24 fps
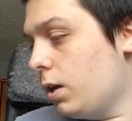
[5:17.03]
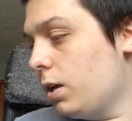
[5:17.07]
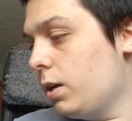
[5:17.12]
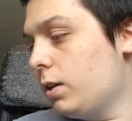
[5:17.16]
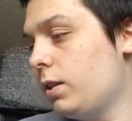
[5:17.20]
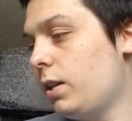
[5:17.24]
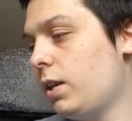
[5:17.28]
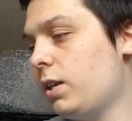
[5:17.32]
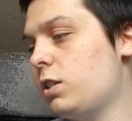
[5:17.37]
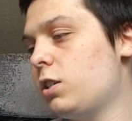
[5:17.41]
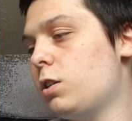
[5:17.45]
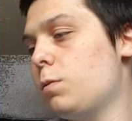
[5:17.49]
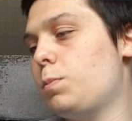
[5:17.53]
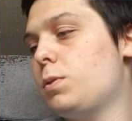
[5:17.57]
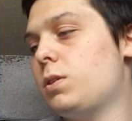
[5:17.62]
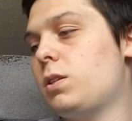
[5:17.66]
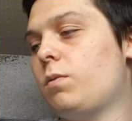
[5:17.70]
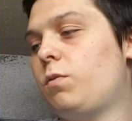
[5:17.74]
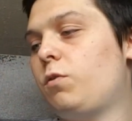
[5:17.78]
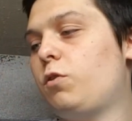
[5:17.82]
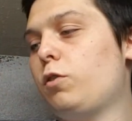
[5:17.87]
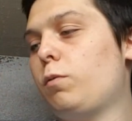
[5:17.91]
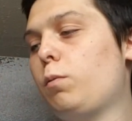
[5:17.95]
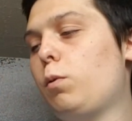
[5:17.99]
Next up is a
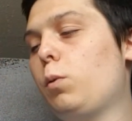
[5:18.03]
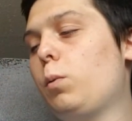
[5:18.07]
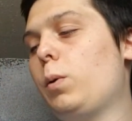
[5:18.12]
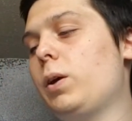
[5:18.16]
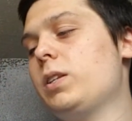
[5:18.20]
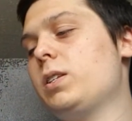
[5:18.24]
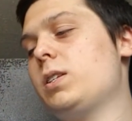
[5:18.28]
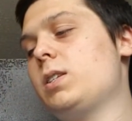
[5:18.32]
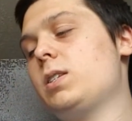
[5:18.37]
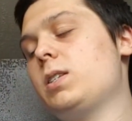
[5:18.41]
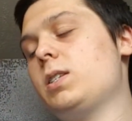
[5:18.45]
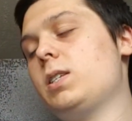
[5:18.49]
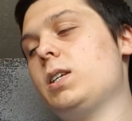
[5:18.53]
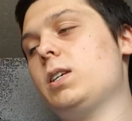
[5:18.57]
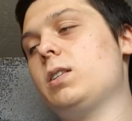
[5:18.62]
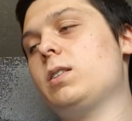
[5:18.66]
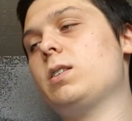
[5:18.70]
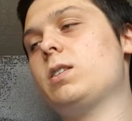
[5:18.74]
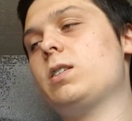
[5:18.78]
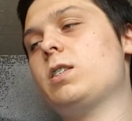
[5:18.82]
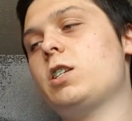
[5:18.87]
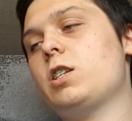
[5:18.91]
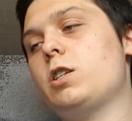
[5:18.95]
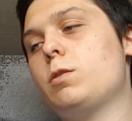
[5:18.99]
film I went to see at the
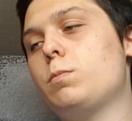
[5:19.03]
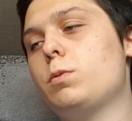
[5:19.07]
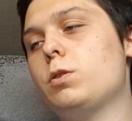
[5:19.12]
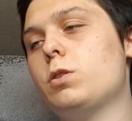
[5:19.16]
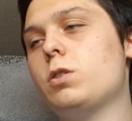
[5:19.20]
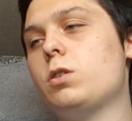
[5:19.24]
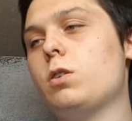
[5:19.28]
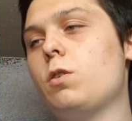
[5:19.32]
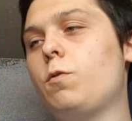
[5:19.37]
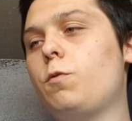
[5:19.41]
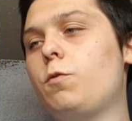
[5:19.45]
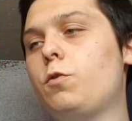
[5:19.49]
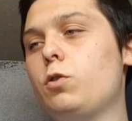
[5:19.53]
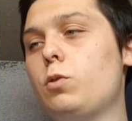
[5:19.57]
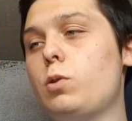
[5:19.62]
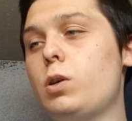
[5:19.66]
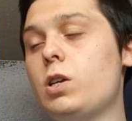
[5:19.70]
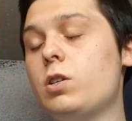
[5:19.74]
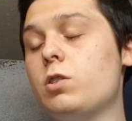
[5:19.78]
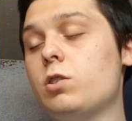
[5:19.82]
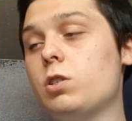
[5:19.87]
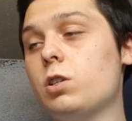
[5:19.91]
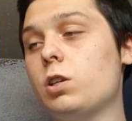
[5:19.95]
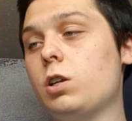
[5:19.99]
cinemas a few
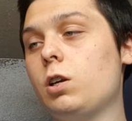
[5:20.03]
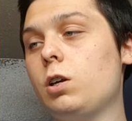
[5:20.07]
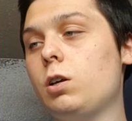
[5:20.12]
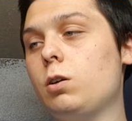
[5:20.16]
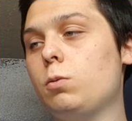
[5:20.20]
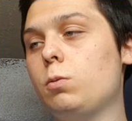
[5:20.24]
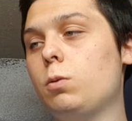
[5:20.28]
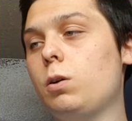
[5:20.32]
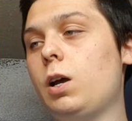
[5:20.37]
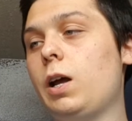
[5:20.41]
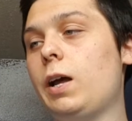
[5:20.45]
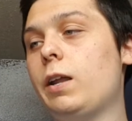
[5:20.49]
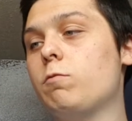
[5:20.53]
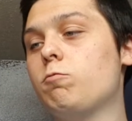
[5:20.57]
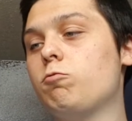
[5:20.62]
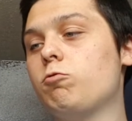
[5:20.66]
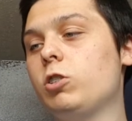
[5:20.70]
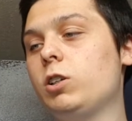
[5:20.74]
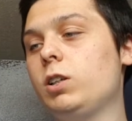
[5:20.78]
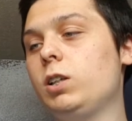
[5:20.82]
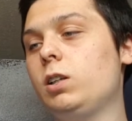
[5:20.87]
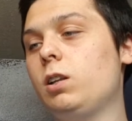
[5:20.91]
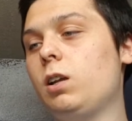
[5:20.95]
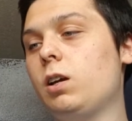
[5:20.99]
years ago and
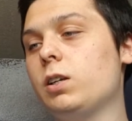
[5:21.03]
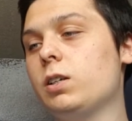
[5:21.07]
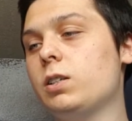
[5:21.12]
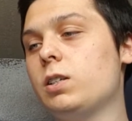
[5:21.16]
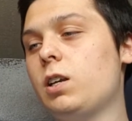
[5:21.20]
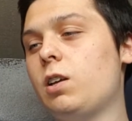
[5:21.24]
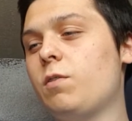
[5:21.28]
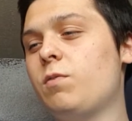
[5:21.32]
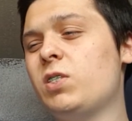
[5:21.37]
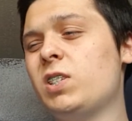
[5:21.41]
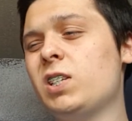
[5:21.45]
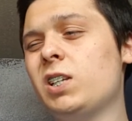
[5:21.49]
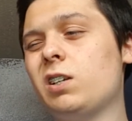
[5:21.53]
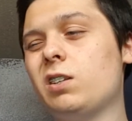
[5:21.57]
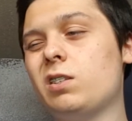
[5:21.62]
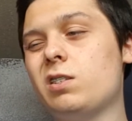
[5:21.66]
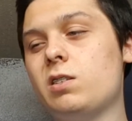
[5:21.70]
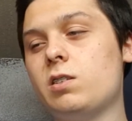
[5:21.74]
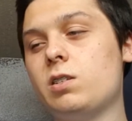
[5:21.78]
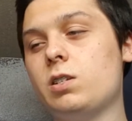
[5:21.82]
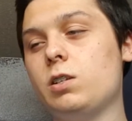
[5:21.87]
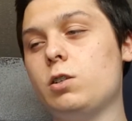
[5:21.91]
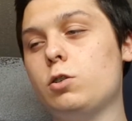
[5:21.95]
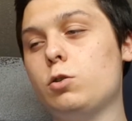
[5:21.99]
really liked it. I think I've
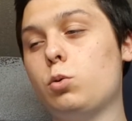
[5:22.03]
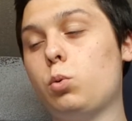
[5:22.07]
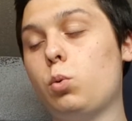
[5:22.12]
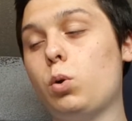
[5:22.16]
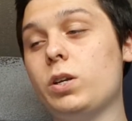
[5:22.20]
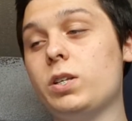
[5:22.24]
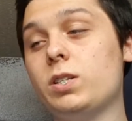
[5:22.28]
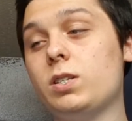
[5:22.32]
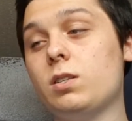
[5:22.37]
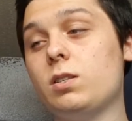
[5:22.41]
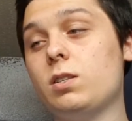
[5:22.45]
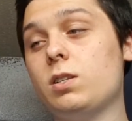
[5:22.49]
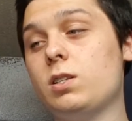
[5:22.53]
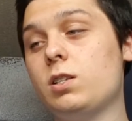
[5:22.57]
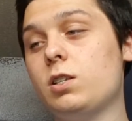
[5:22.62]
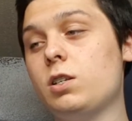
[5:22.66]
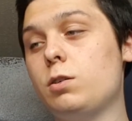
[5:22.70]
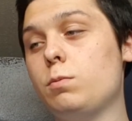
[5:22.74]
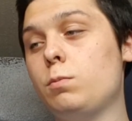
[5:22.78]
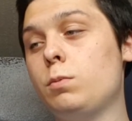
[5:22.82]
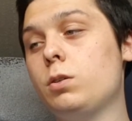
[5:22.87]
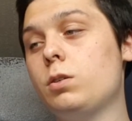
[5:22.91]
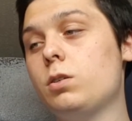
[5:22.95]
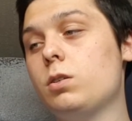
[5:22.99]
seen it twice at the
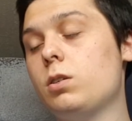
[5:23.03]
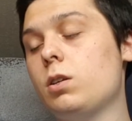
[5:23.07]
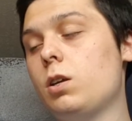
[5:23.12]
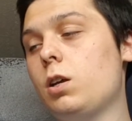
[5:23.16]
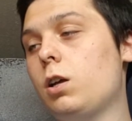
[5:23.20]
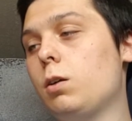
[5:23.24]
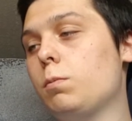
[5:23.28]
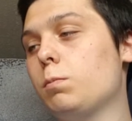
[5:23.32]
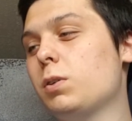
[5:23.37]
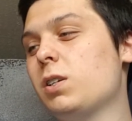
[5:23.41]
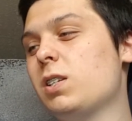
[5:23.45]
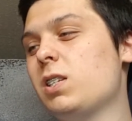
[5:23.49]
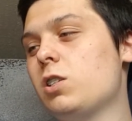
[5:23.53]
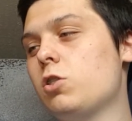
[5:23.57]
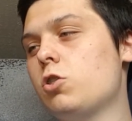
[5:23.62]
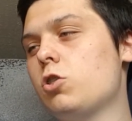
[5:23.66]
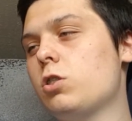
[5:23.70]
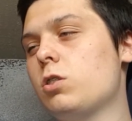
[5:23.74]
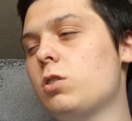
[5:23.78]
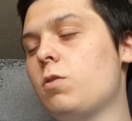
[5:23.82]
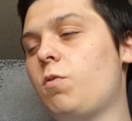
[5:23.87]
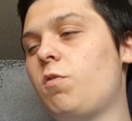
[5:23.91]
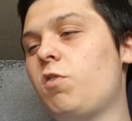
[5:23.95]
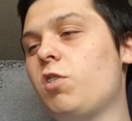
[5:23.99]
cinemas because it's
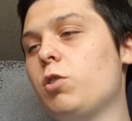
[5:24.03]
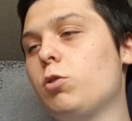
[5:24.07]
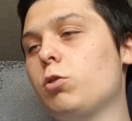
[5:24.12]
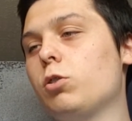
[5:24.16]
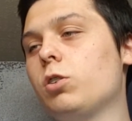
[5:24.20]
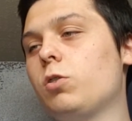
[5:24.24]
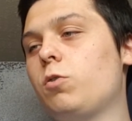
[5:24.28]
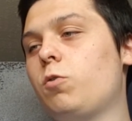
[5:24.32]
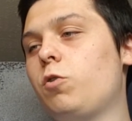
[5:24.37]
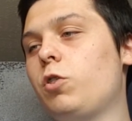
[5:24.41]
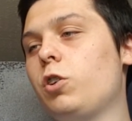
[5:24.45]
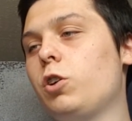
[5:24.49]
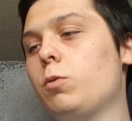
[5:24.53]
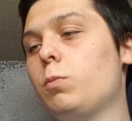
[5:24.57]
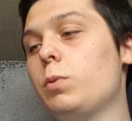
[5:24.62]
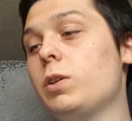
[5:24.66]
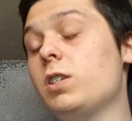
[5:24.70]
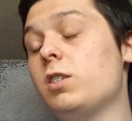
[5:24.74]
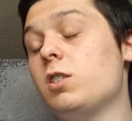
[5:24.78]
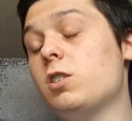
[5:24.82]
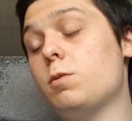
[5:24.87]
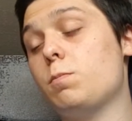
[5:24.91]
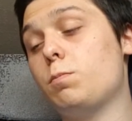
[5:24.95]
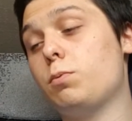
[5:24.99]
just a feel-good film, and
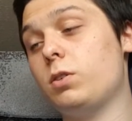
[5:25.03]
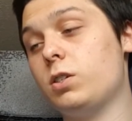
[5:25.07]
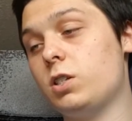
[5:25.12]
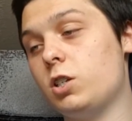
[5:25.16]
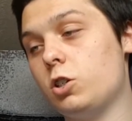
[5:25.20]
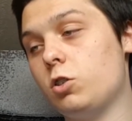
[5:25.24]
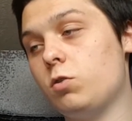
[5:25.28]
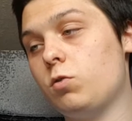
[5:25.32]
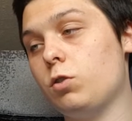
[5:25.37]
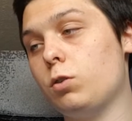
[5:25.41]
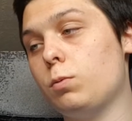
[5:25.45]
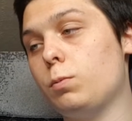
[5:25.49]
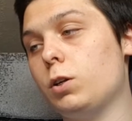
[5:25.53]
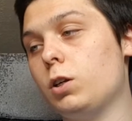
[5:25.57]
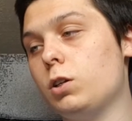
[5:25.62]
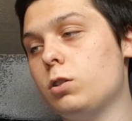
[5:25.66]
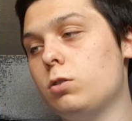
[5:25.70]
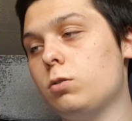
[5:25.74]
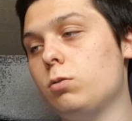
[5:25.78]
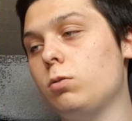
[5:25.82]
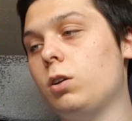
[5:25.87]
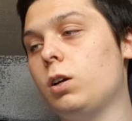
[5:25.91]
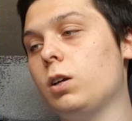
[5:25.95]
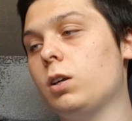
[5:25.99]
it's a British film, and I
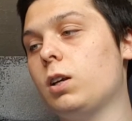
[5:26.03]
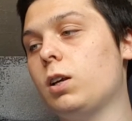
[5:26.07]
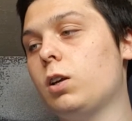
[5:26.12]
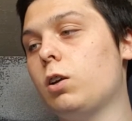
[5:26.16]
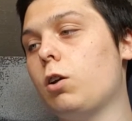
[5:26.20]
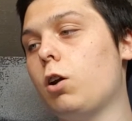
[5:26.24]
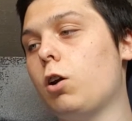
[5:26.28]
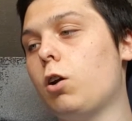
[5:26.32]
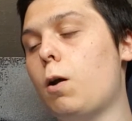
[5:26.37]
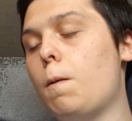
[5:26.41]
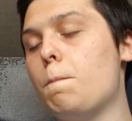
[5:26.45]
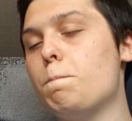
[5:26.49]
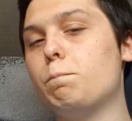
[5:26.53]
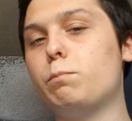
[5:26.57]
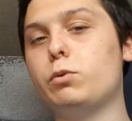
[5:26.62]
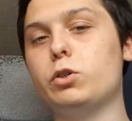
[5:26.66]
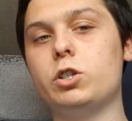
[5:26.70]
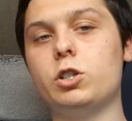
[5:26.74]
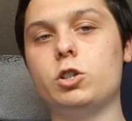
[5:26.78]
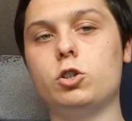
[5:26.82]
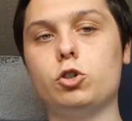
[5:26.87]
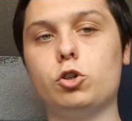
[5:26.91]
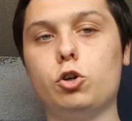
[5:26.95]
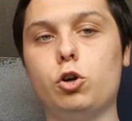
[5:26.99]
do like
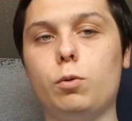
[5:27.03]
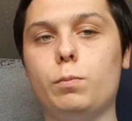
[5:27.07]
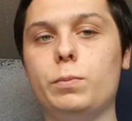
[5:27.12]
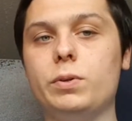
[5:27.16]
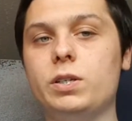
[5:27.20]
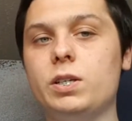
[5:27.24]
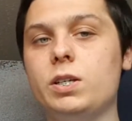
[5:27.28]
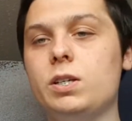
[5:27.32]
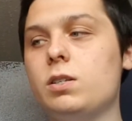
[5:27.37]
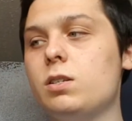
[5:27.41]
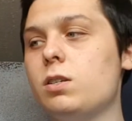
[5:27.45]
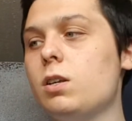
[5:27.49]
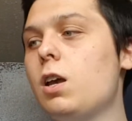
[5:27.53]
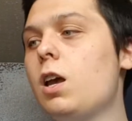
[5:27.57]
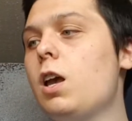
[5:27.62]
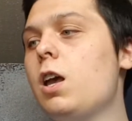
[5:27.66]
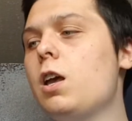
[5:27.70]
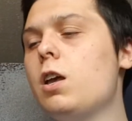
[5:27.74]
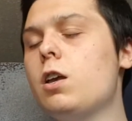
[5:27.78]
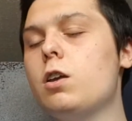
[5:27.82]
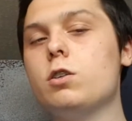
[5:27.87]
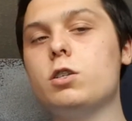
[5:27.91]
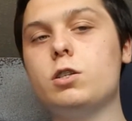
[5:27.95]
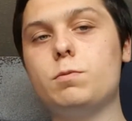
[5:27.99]
British comedies,
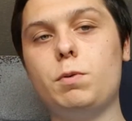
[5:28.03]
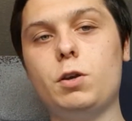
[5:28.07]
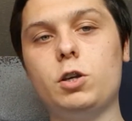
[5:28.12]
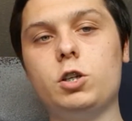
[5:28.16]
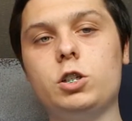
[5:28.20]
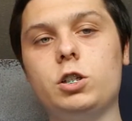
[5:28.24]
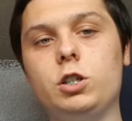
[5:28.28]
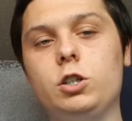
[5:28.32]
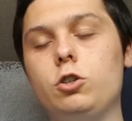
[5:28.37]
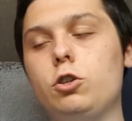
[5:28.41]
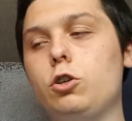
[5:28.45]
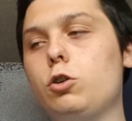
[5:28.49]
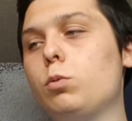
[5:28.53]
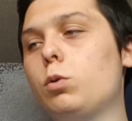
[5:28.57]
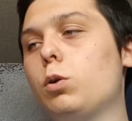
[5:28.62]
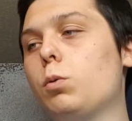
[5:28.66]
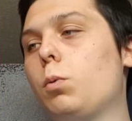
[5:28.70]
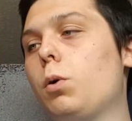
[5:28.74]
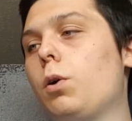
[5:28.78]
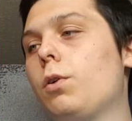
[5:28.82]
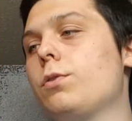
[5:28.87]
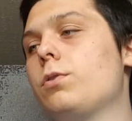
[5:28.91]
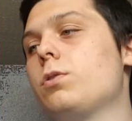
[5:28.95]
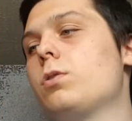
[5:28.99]
especially newer
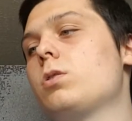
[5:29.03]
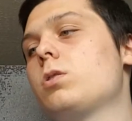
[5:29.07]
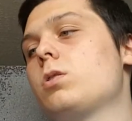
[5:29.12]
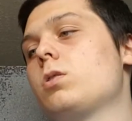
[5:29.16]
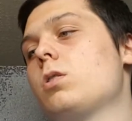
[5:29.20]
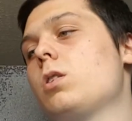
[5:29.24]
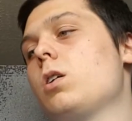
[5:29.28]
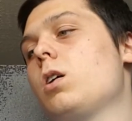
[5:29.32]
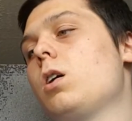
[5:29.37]
ones.